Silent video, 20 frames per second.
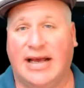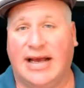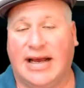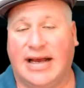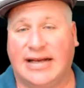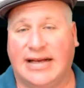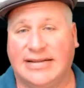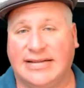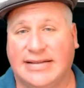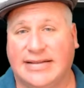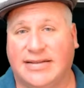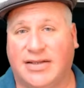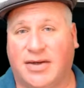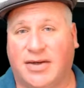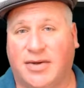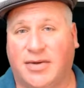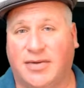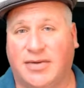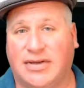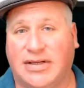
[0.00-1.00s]
as its
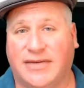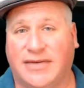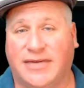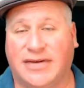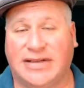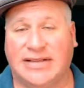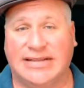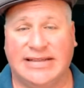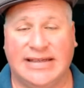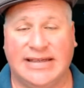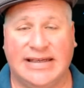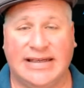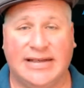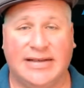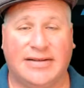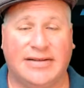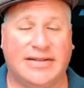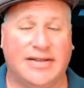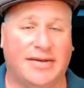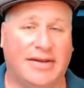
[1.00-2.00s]
own different
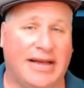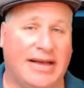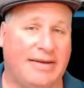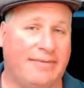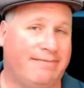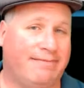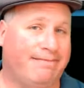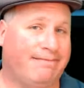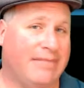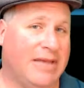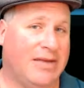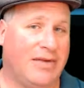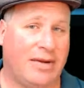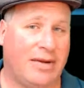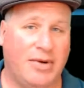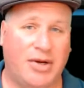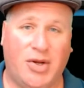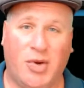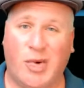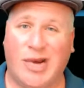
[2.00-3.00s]
scene so that if
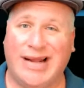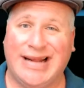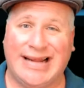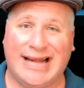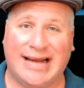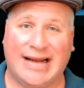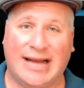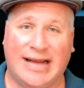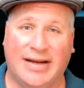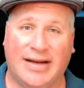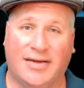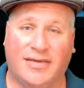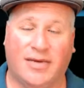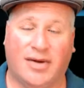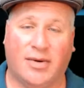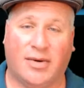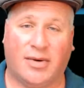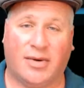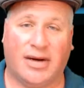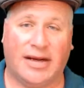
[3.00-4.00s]
I'm doing that kind of
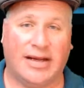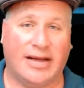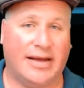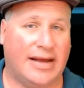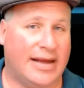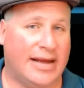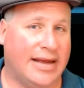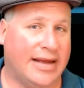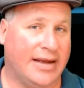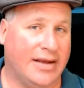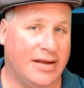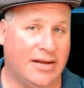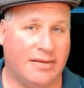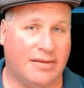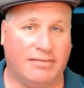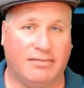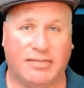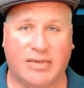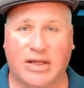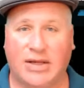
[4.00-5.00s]
recording, I
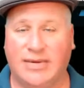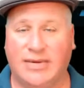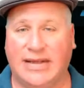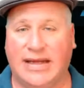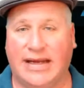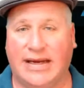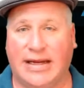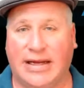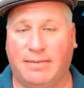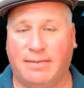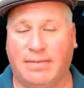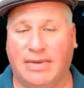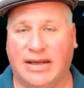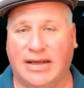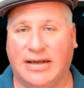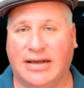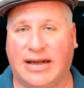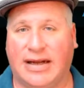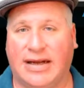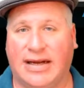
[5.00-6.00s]
can load that up
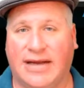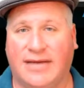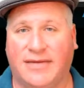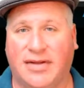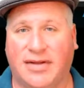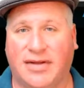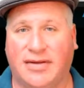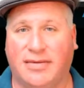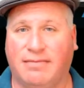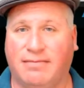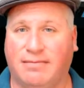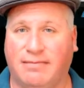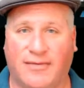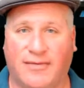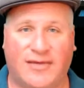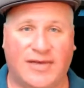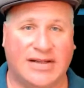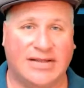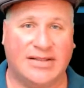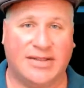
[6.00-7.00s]
and not have to
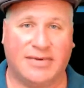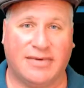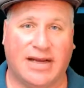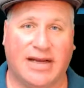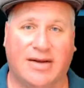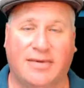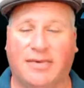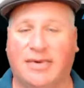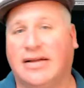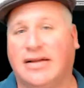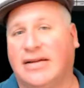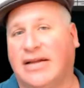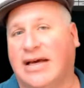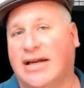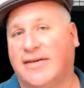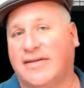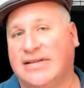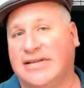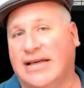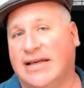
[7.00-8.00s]
futz around with a
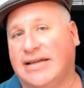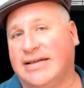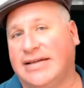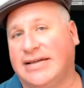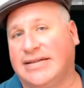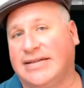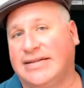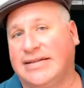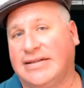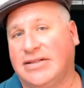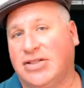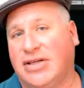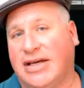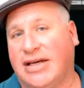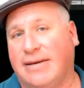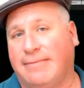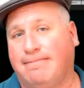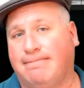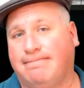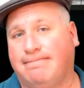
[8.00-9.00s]
lot of settings each time.